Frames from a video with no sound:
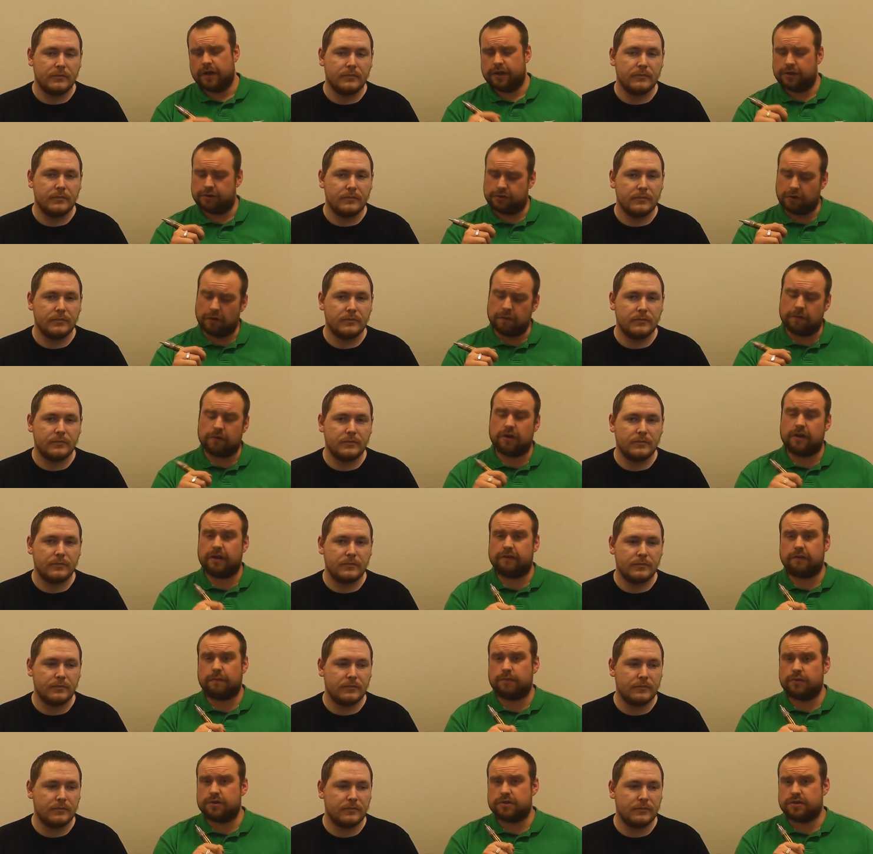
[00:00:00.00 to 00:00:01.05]
Speaker 1: you do feel like you have
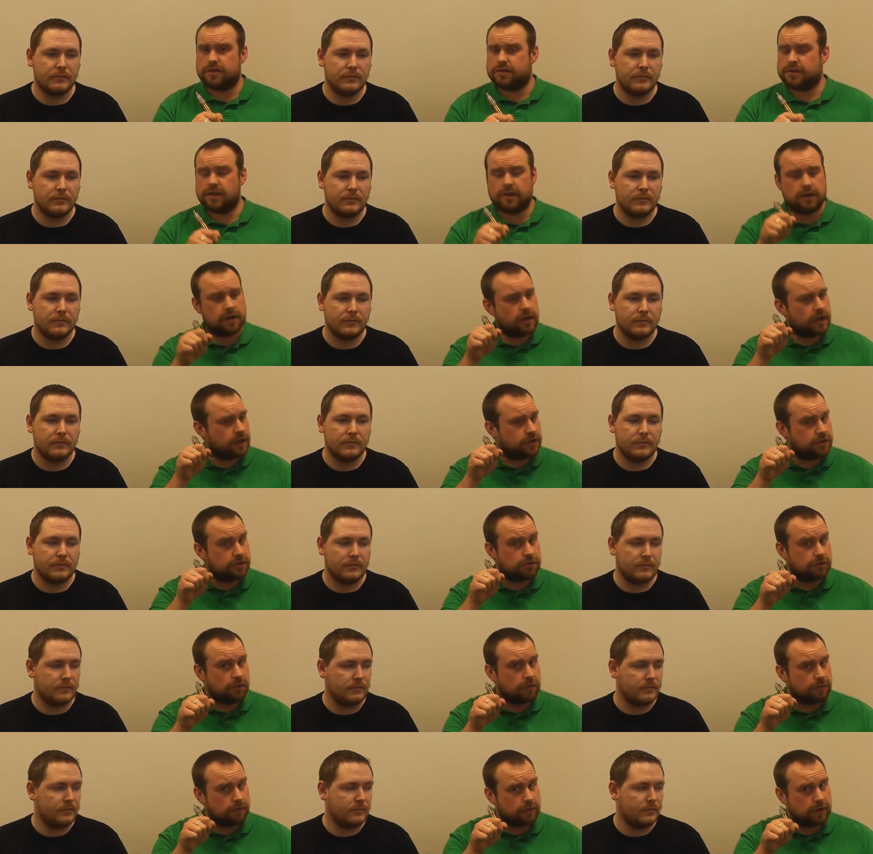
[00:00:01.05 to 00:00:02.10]
to push in the centre, and you
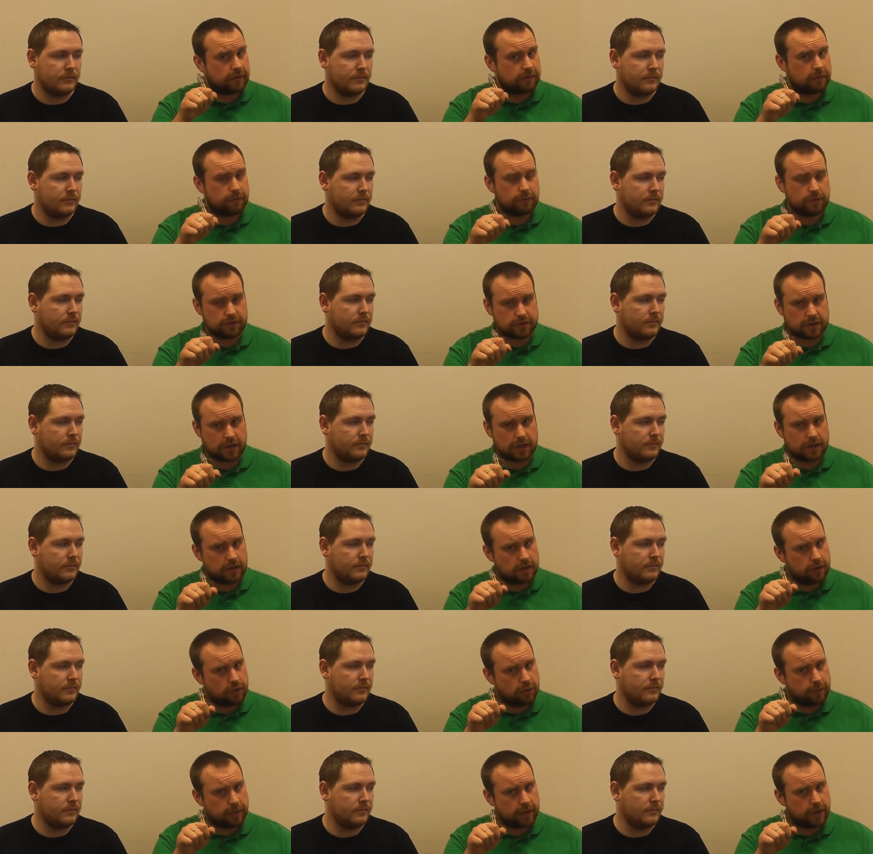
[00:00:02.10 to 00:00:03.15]
do feel like you have to push a
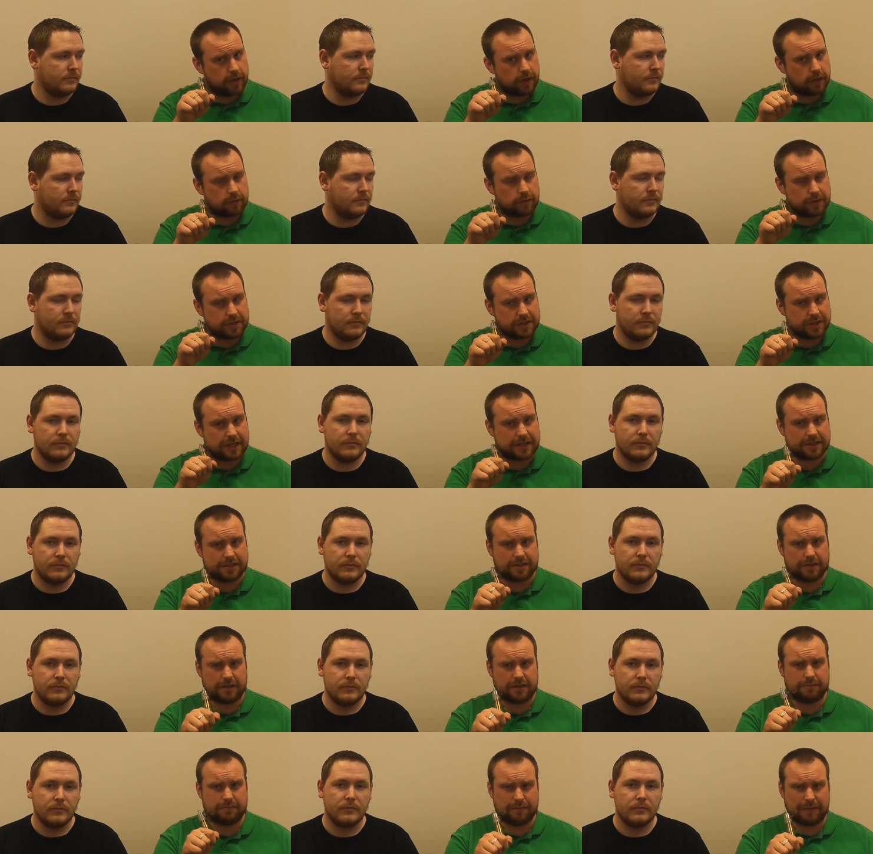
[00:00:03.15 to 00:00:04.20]
little bit hard once
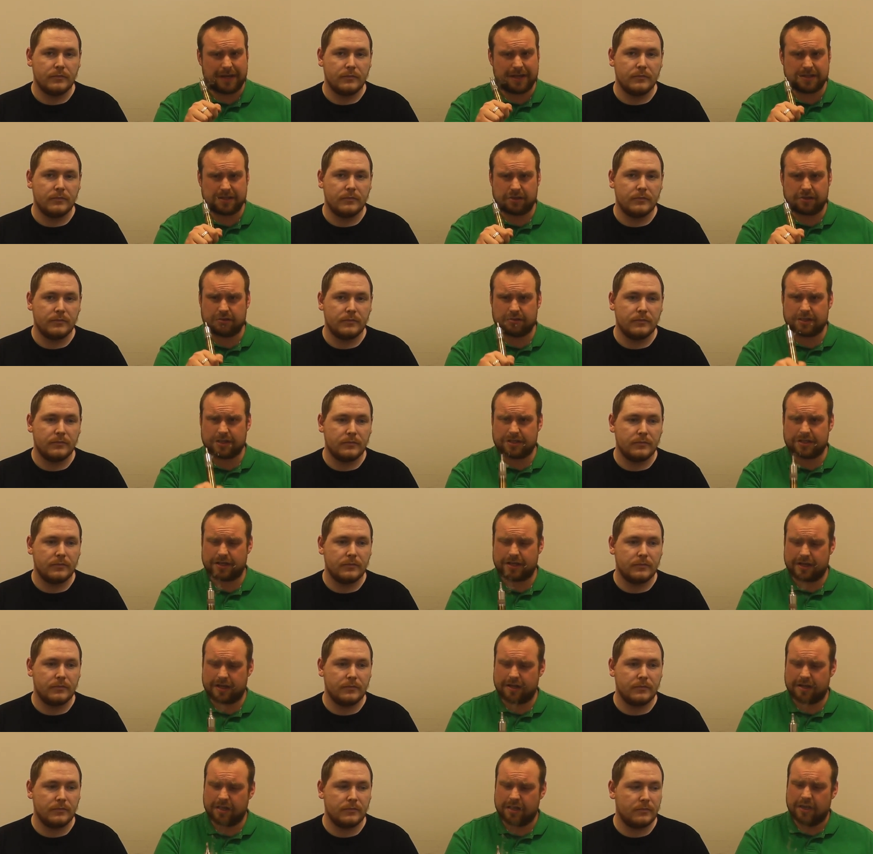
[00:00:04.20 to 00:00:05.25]
it, it makes the contact to
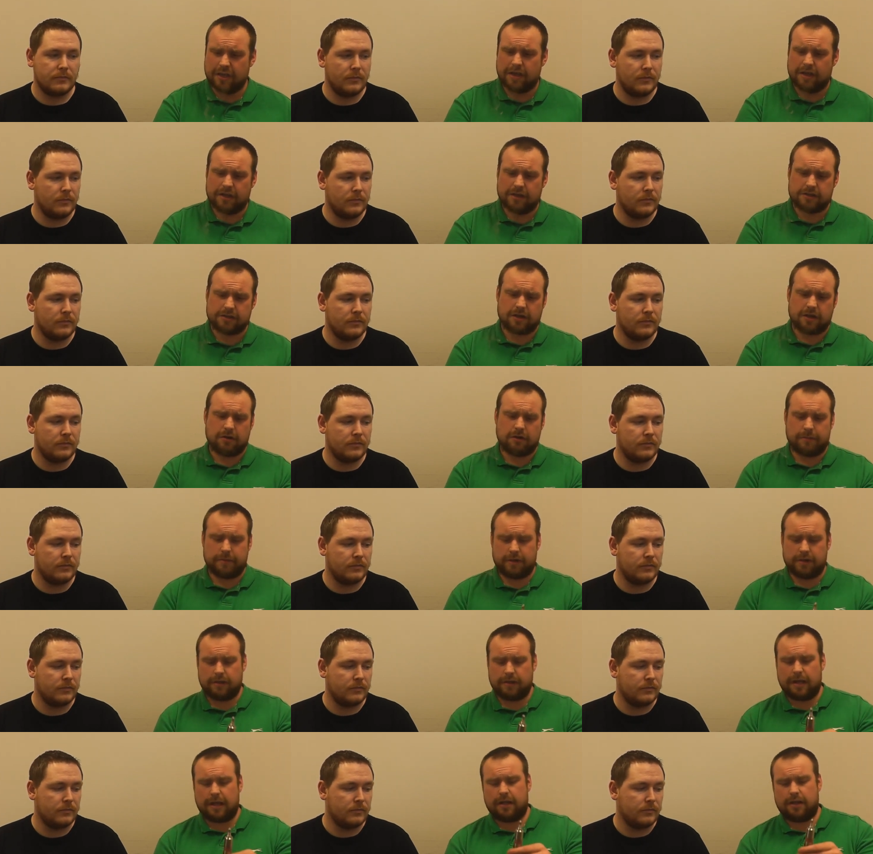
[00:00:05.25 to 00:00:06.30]
get it. So I
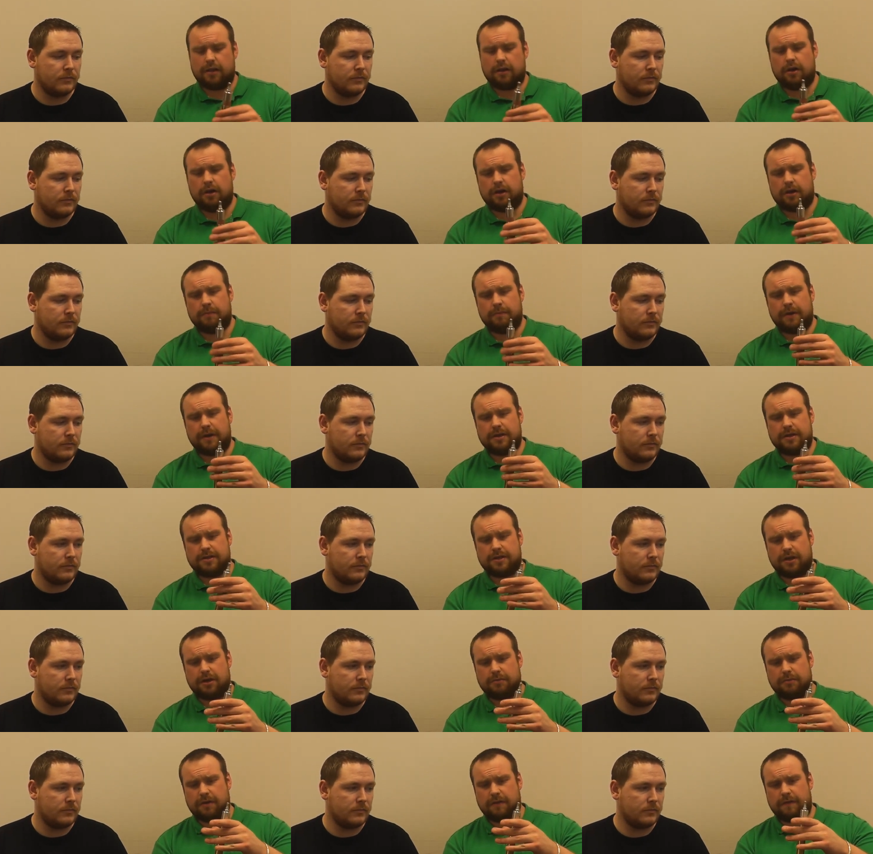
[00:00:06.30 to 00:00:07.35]
mean, that I can balance
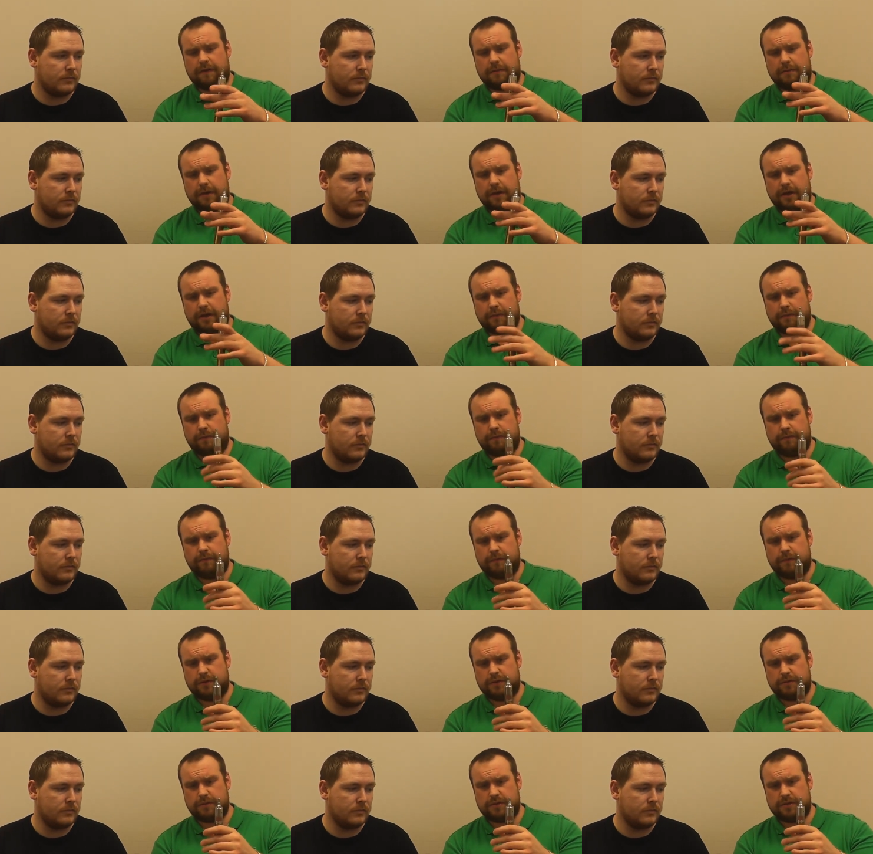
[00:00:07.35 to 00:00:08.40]
that on my thumb now. The,
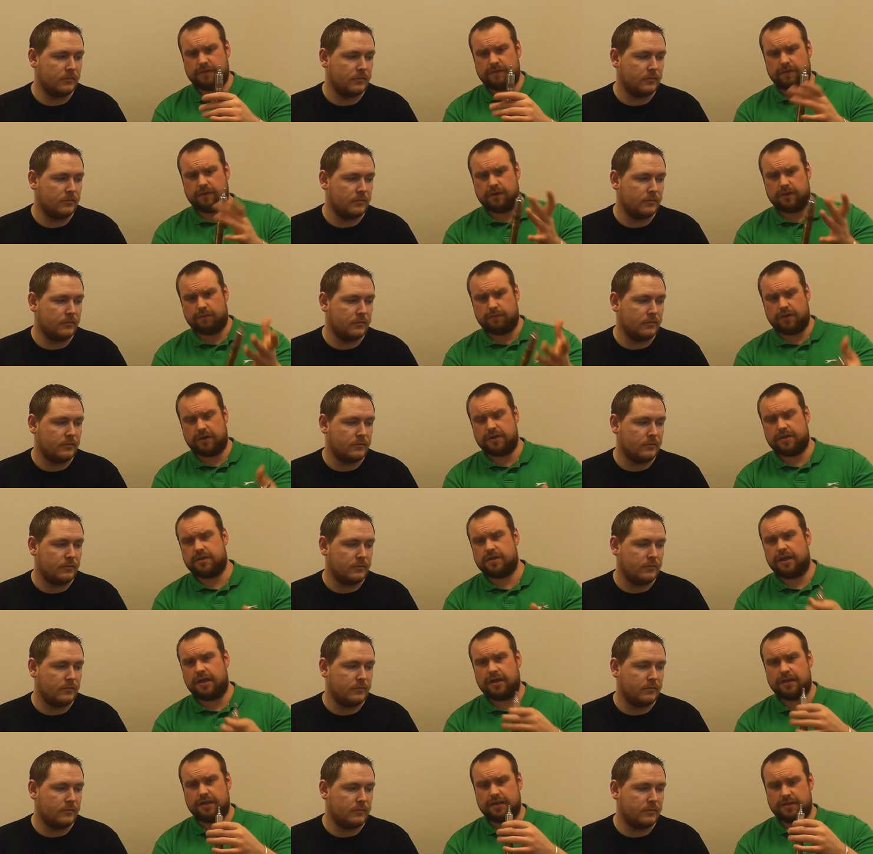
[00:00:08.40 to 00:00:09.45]
the switch is fully
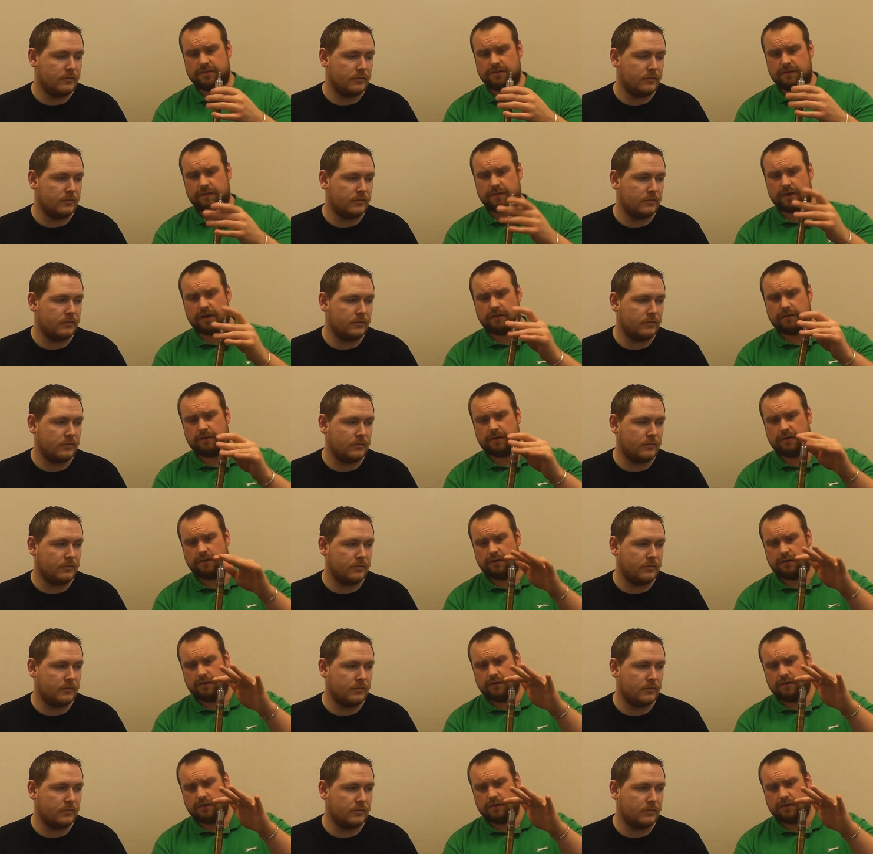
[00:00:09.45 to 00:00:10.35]
depressed and it's not firing.